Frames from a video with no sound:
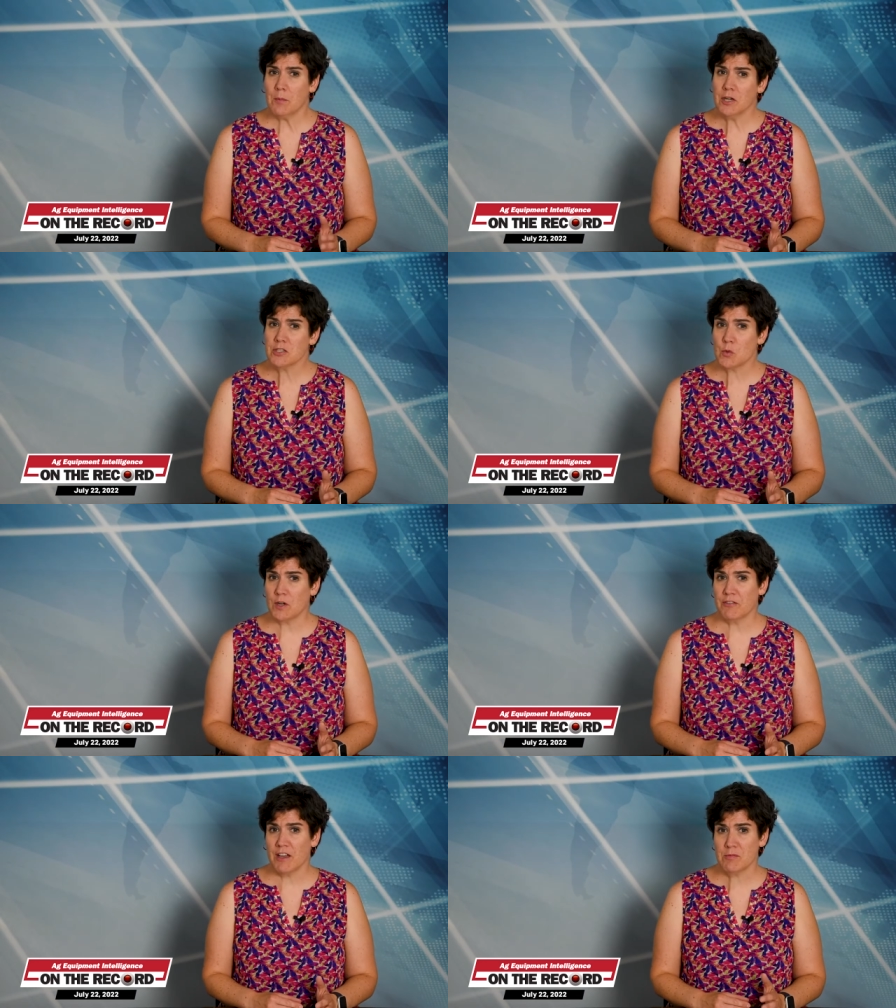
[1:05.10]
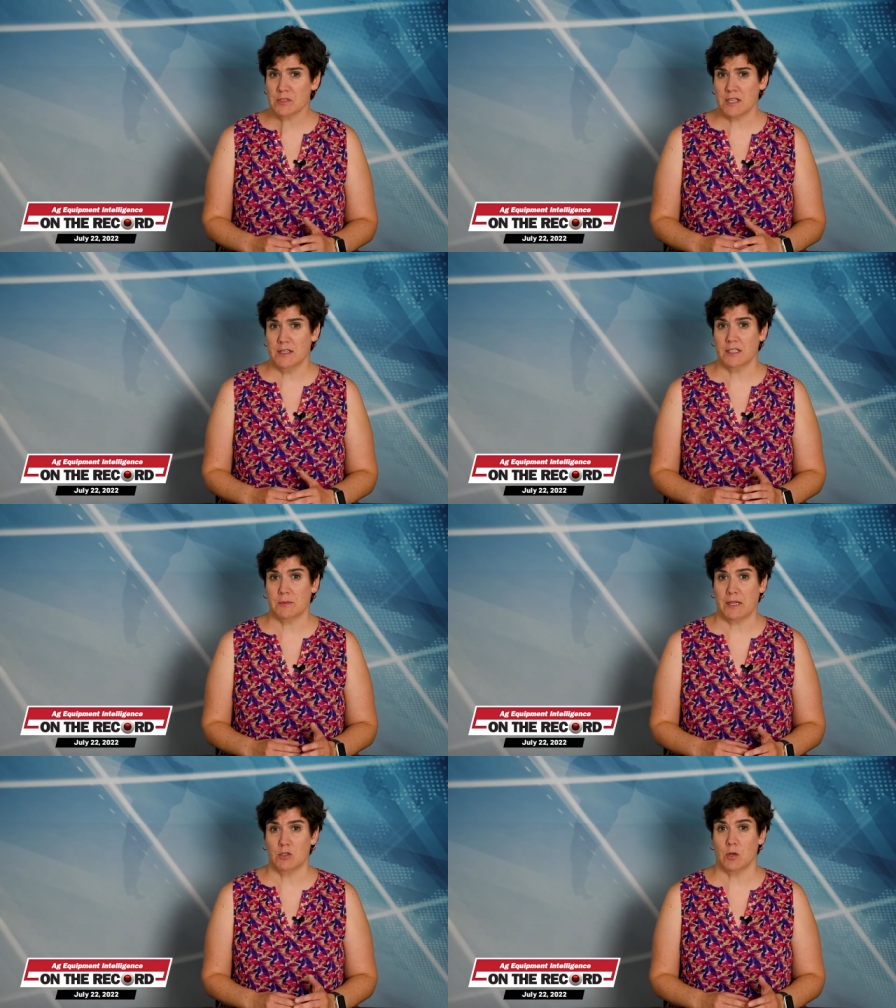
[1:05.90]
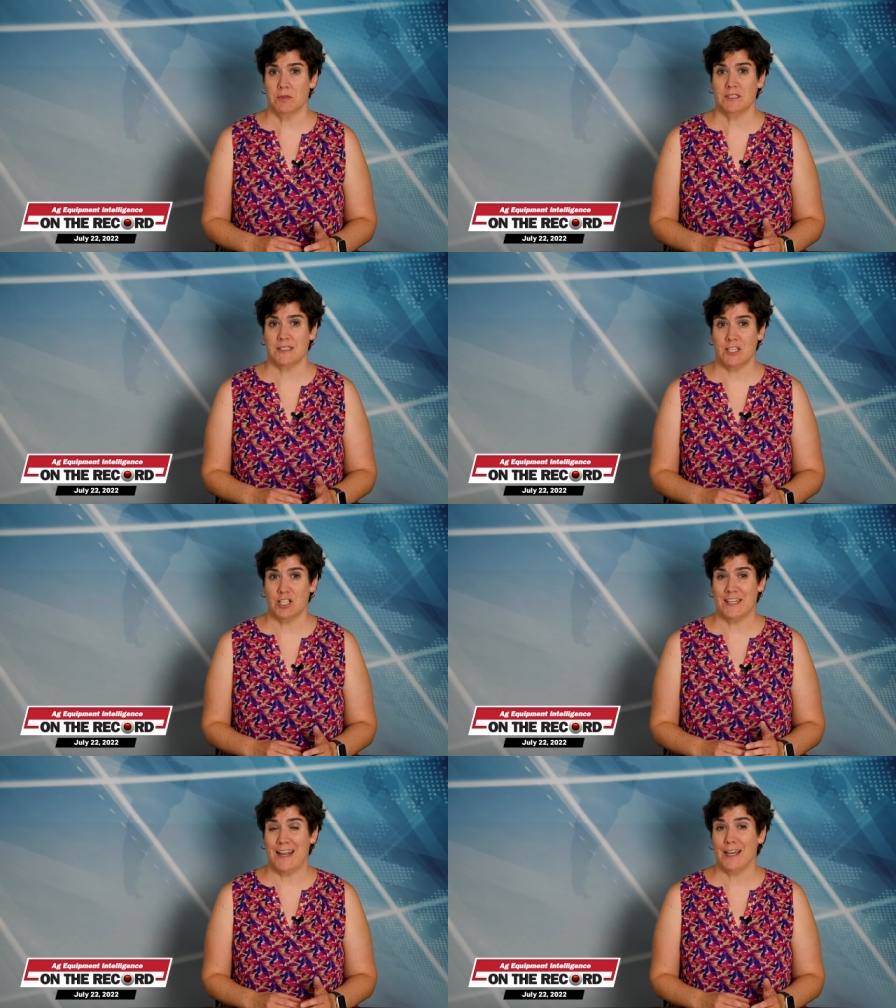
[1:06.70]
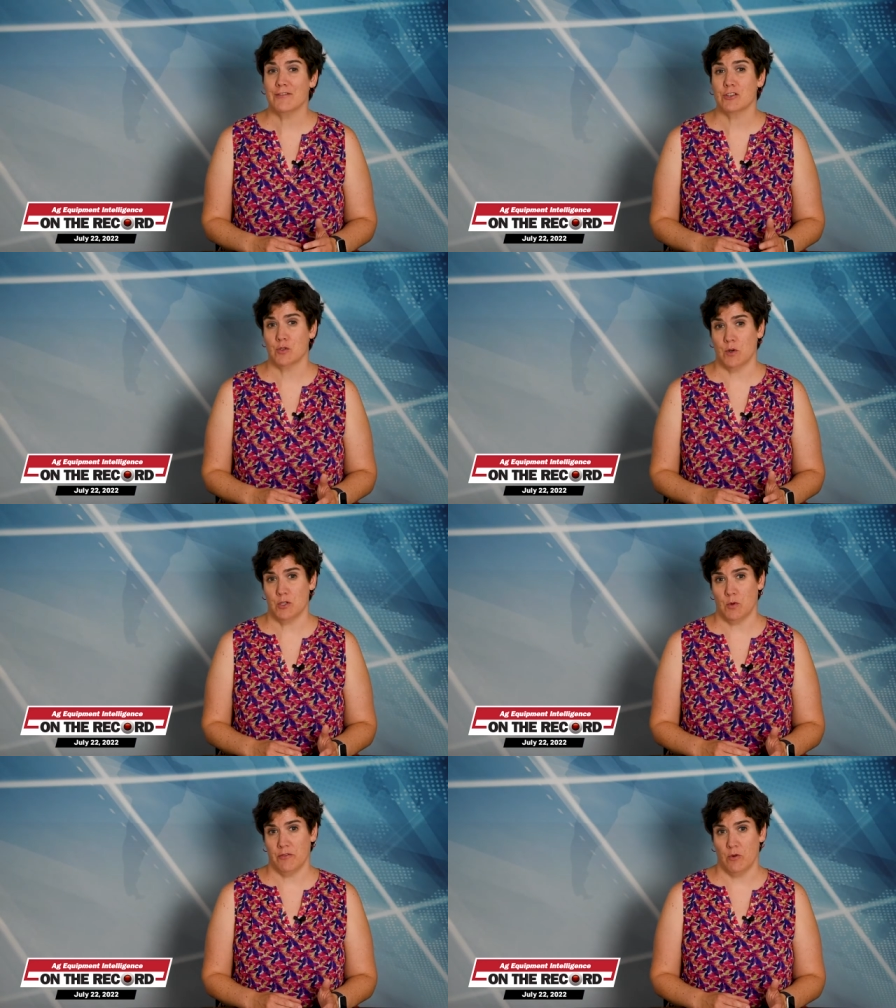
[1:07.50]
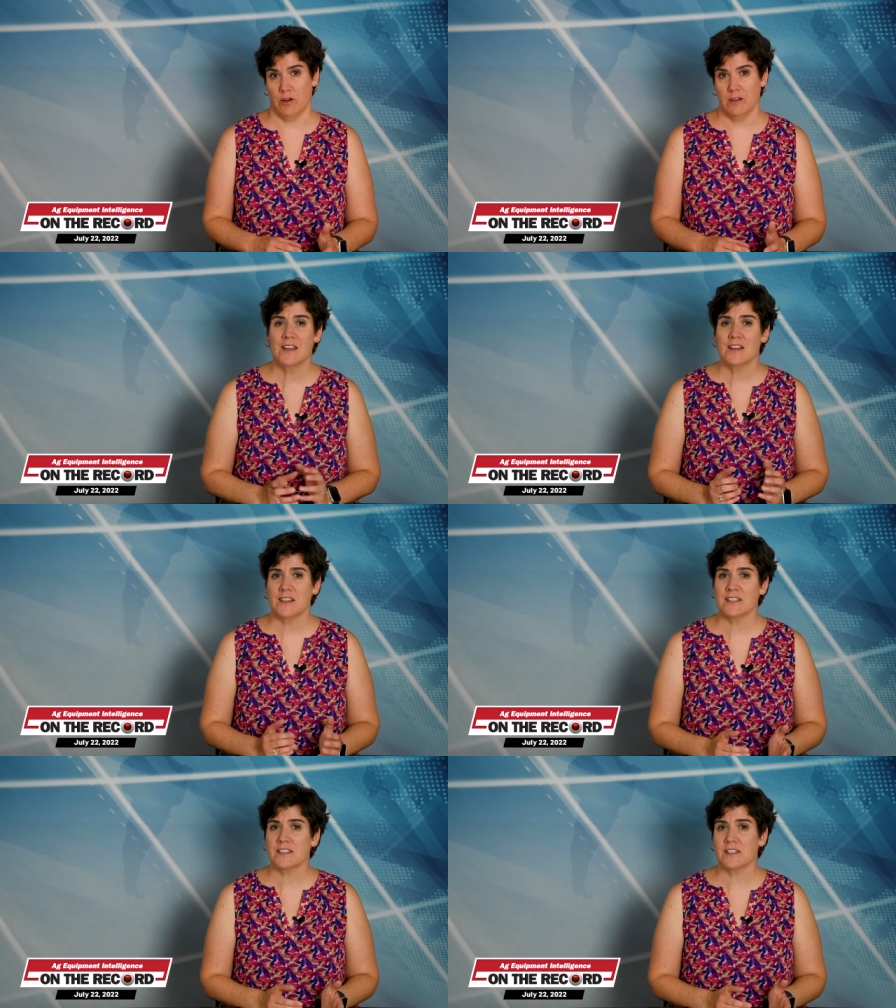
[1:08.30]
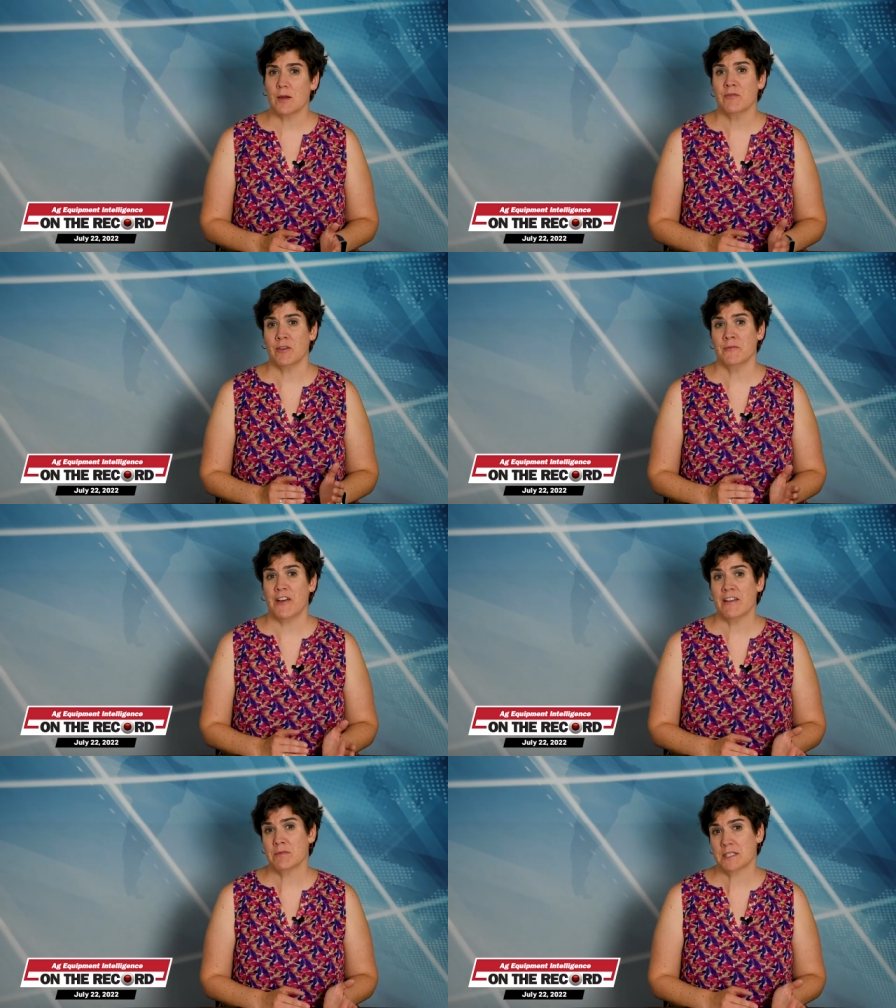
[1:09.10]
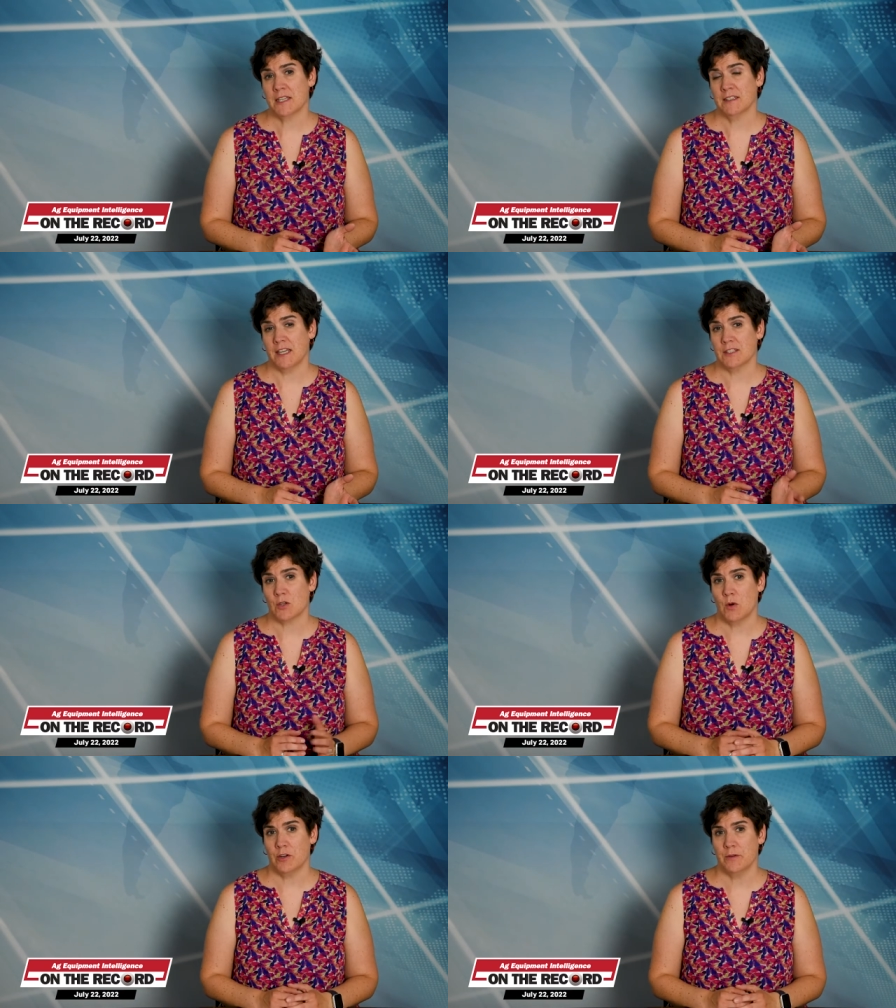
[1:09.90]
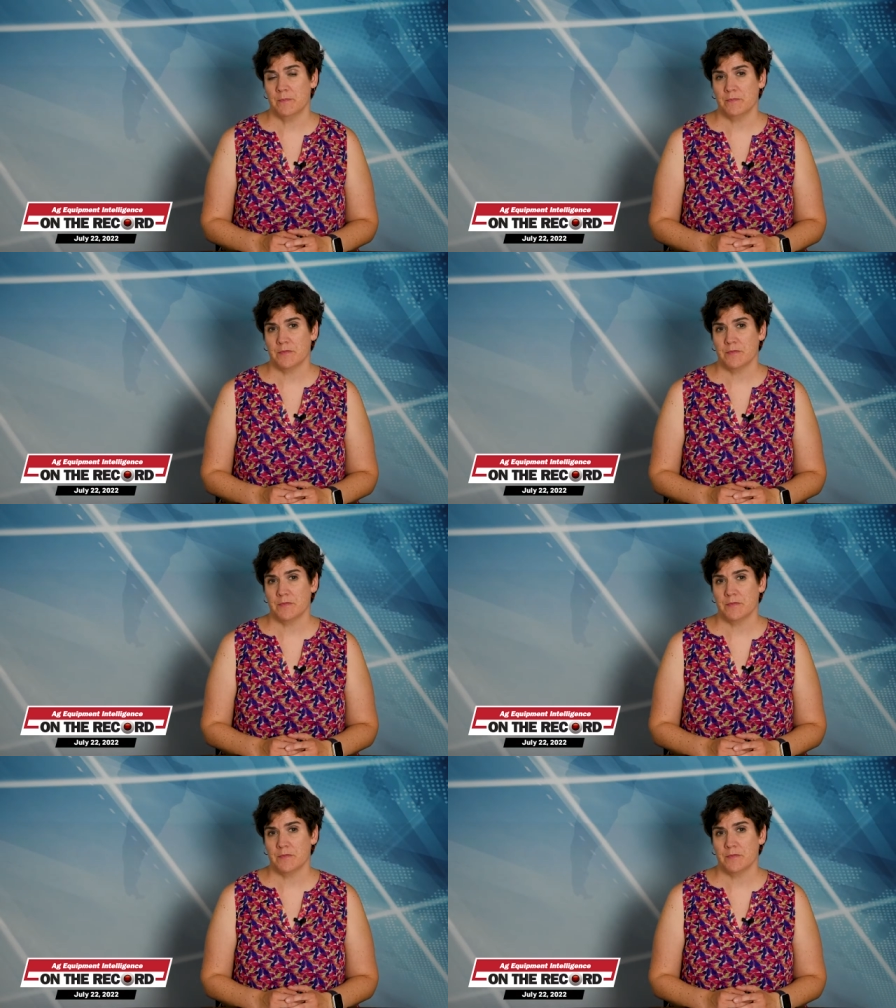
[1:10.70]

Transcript: But 25% expect normalization after 2024. This is up from 5% last quarter.